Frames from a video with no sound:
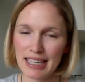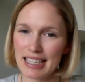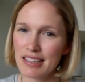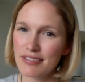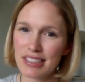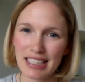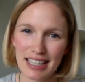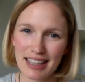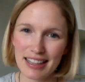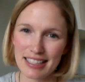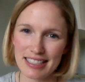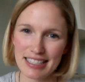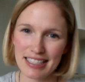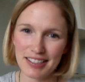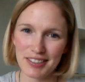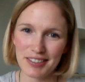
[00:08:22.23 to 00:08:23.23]
even in the
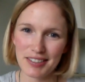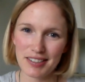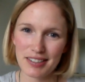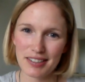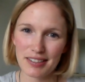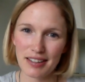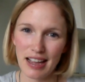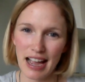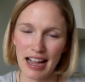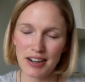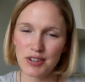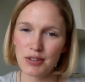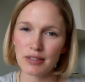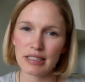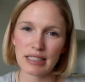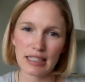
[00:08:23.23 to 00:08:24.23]
tears.
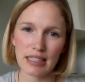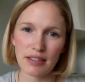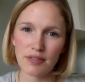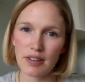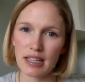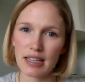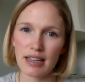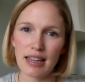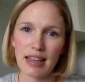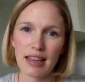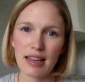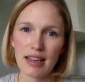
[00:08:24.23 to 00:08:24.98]
Actually, even